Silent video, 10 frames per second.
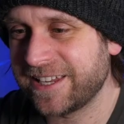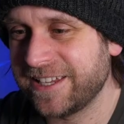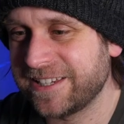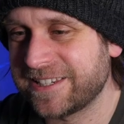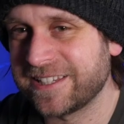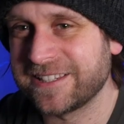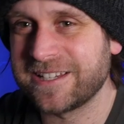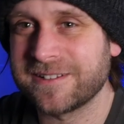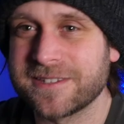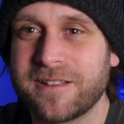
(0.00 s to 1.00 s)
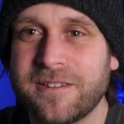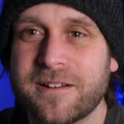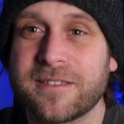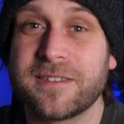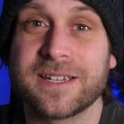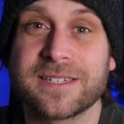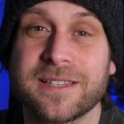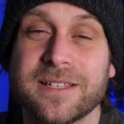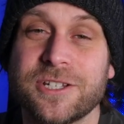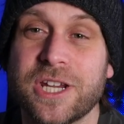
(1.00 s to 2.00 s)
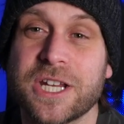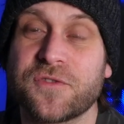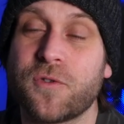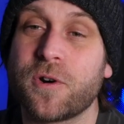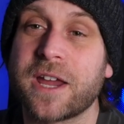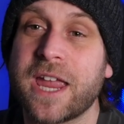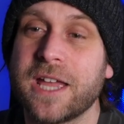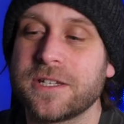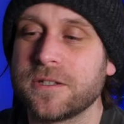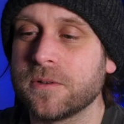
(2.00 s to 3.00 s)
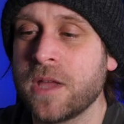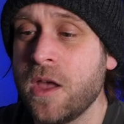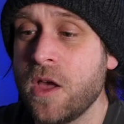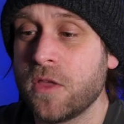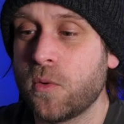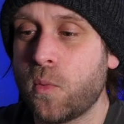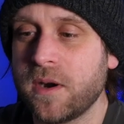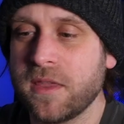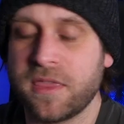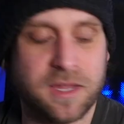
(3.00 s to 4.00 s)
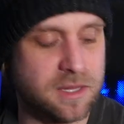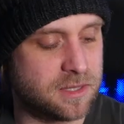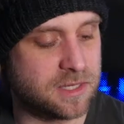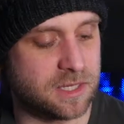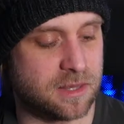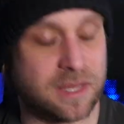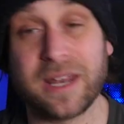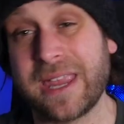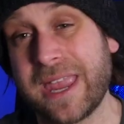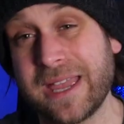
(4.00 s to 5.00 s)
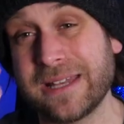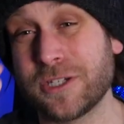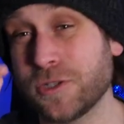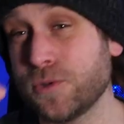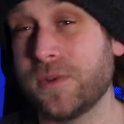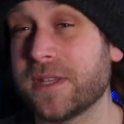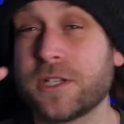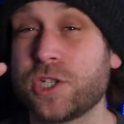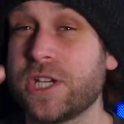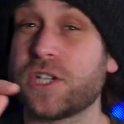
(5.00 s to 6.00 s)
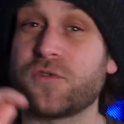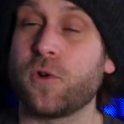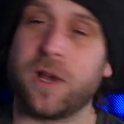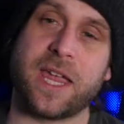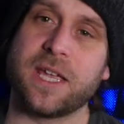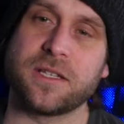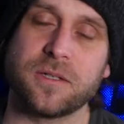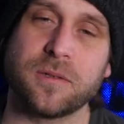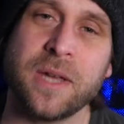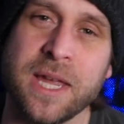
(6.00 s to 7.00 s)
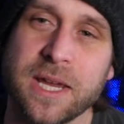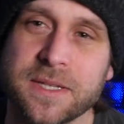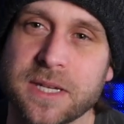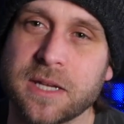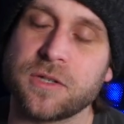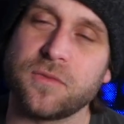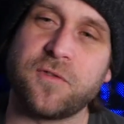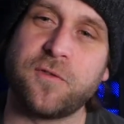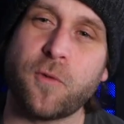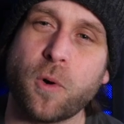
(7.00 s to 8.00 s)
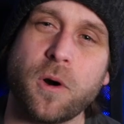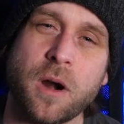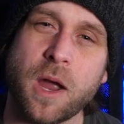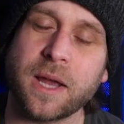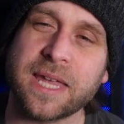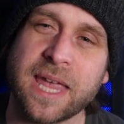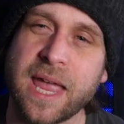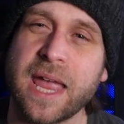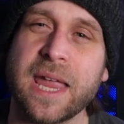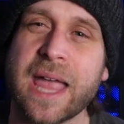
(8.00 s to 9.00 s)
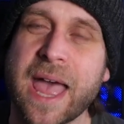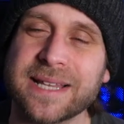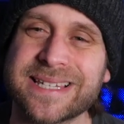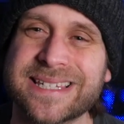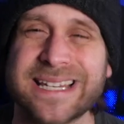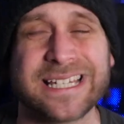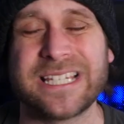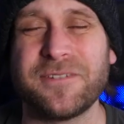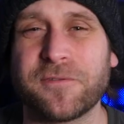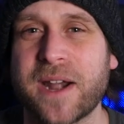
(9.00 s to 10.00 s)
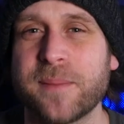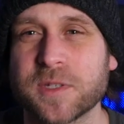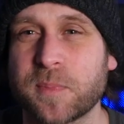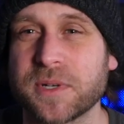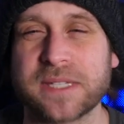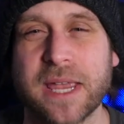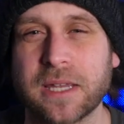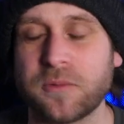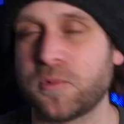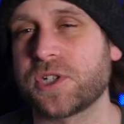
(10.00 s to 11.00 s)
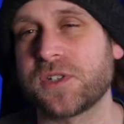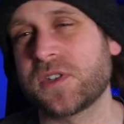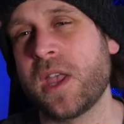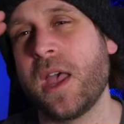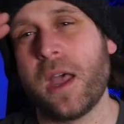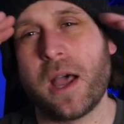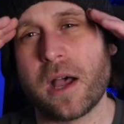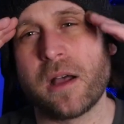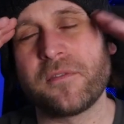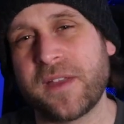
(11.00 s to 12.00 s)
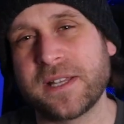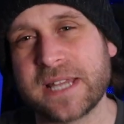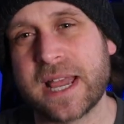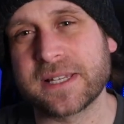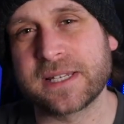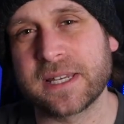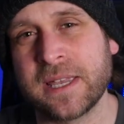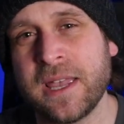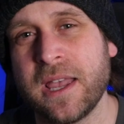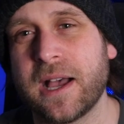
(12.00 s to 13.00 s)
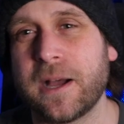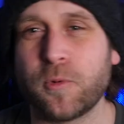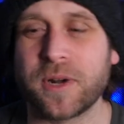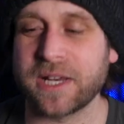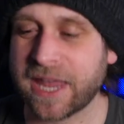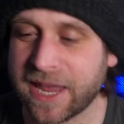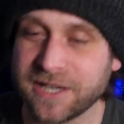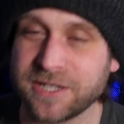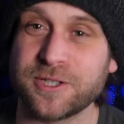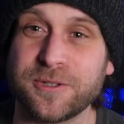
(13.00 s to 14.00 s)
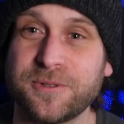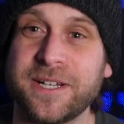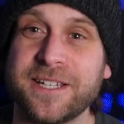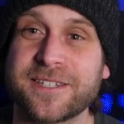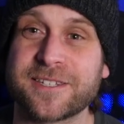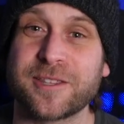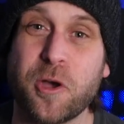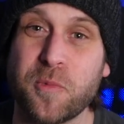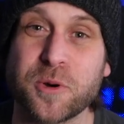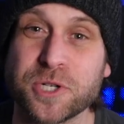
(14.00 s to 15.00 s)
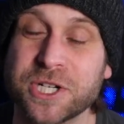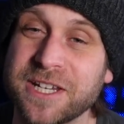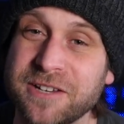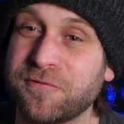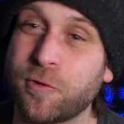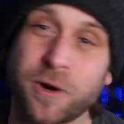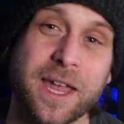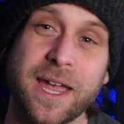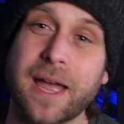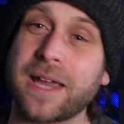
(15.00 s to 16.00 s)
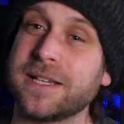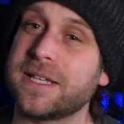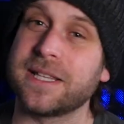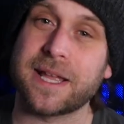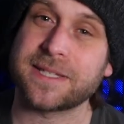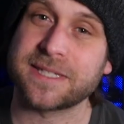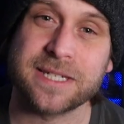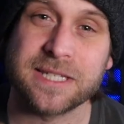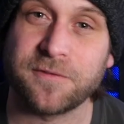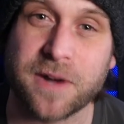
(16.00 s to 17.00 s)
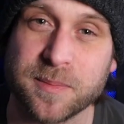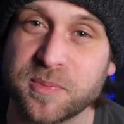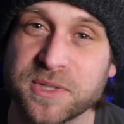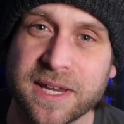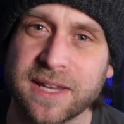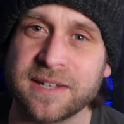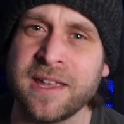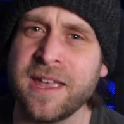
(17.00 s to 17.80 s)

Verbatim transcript: it does a lot of things that the GH4 can't do. The one thing that, the, that it can do that the GH4 can't do is it can do 4K at 60 frames per second, which is uh, fantastic. Uh, what it can do is slow motion in 4K. I can take that 60 frames per second